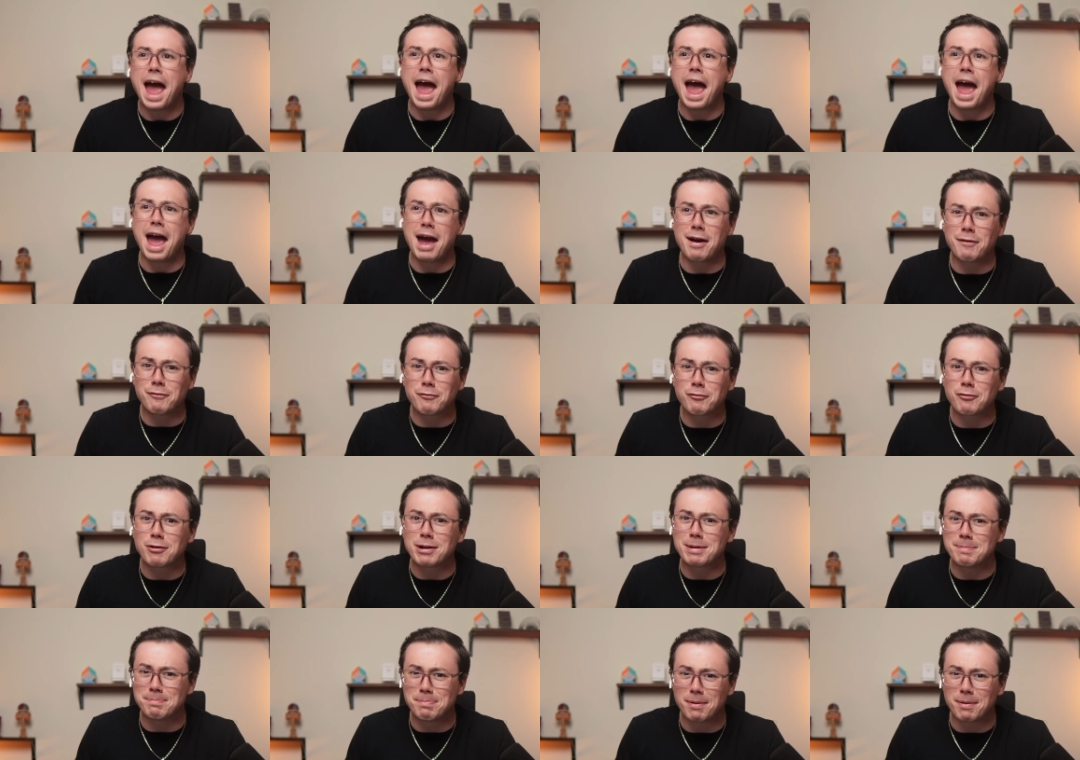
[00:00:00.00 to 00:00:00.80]

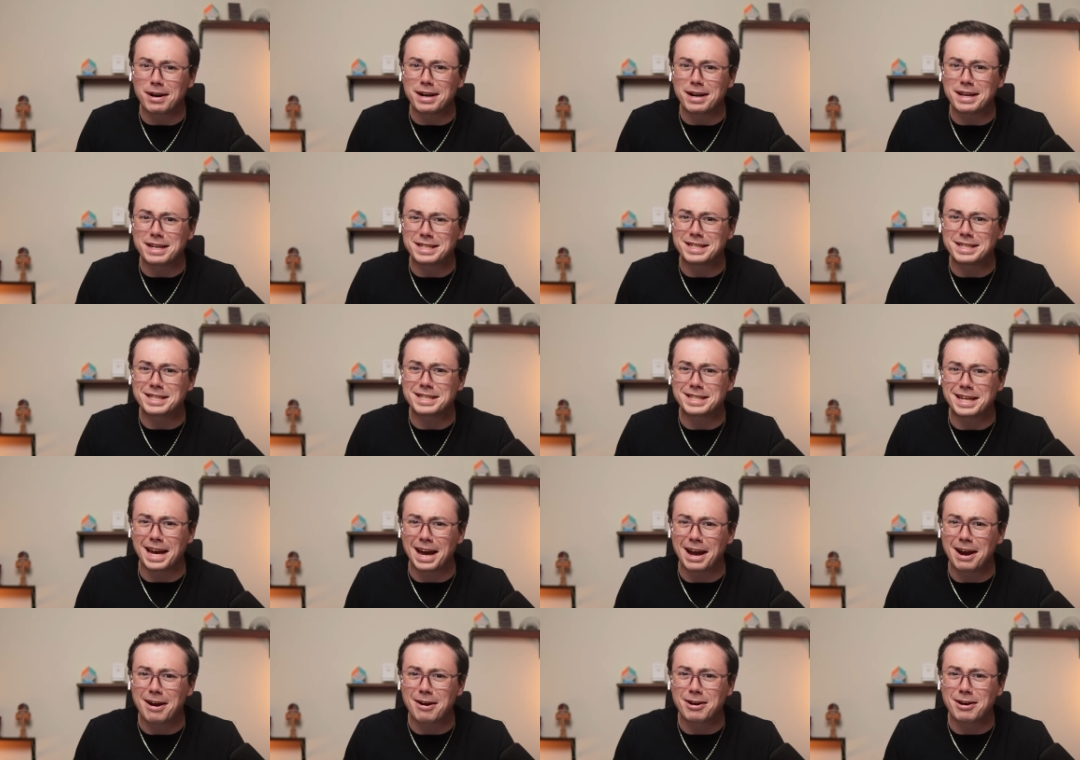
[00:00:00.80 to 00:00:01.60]
everybody's
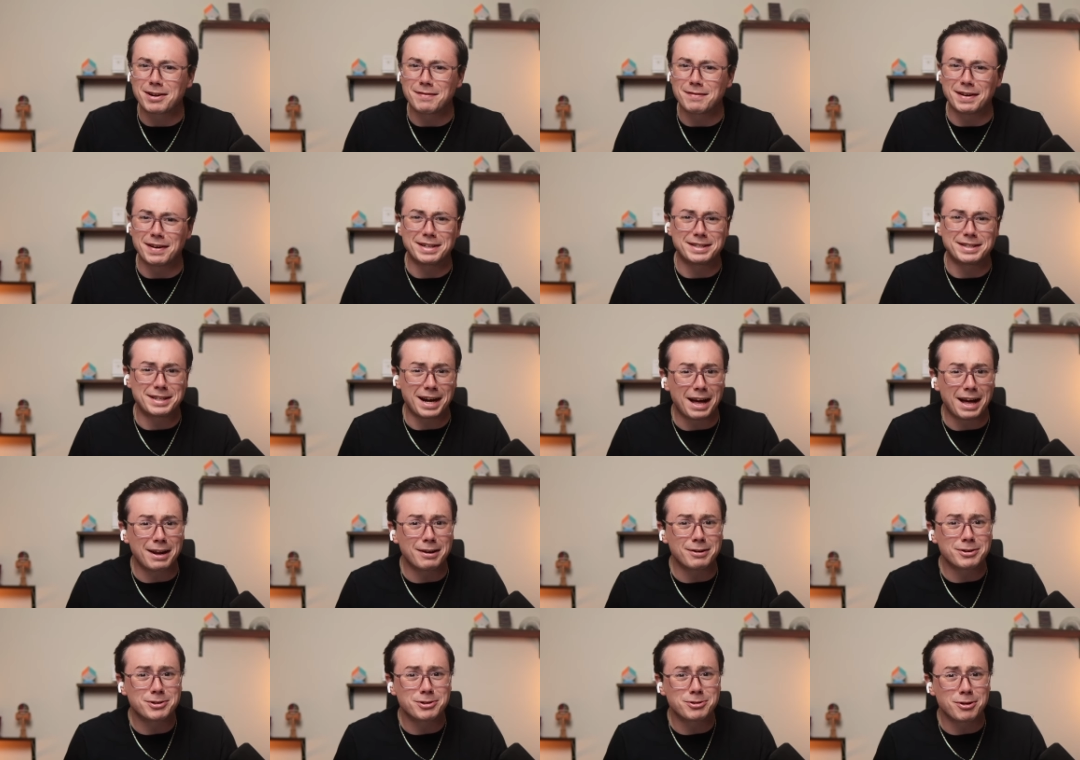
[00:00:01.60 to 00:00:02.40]
scared of a
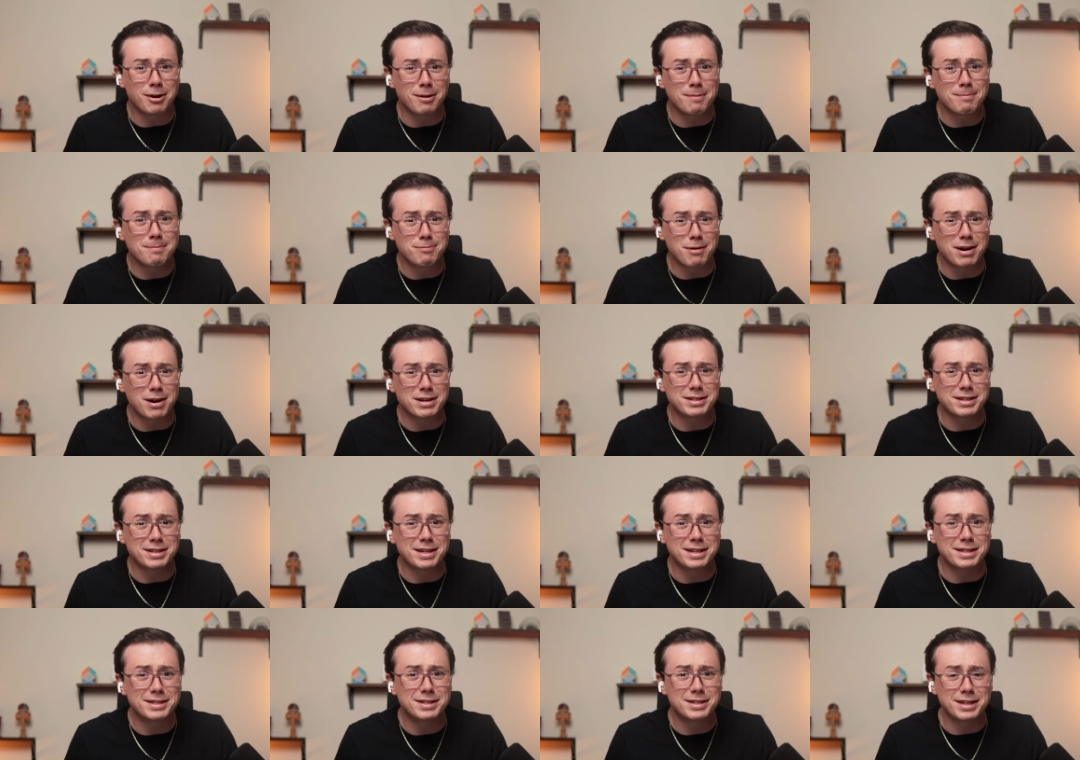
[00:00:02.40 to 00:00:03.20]
Donald Trump
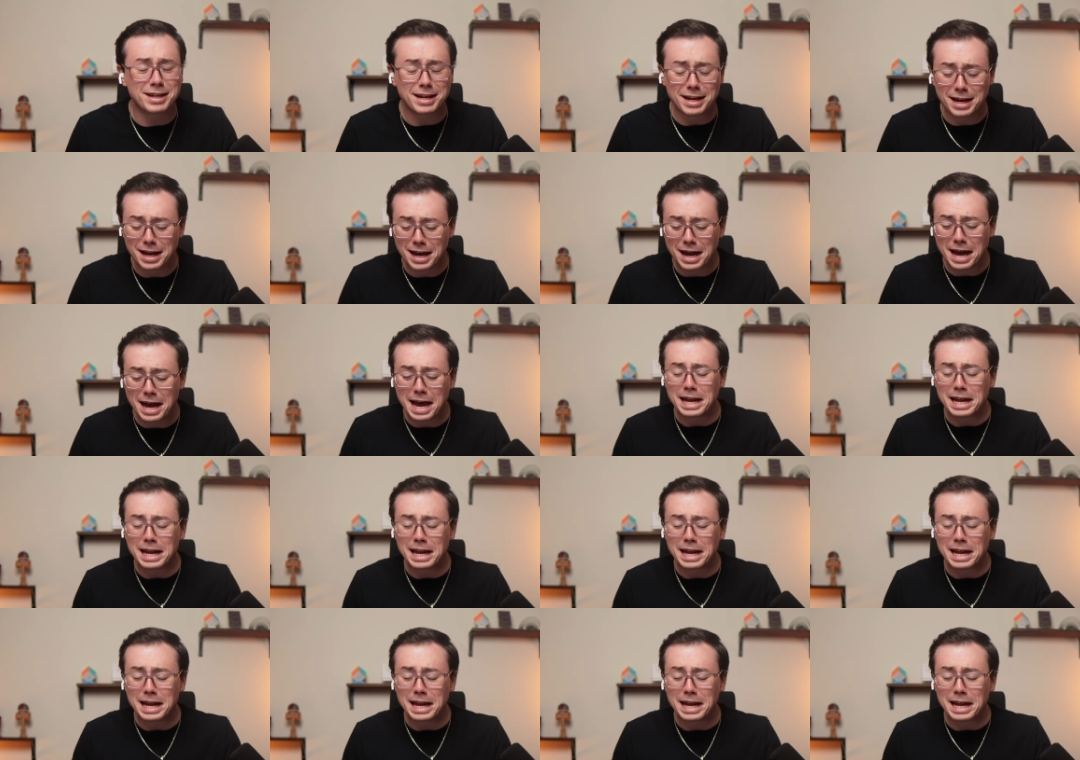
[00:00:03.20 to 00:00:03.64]
presidency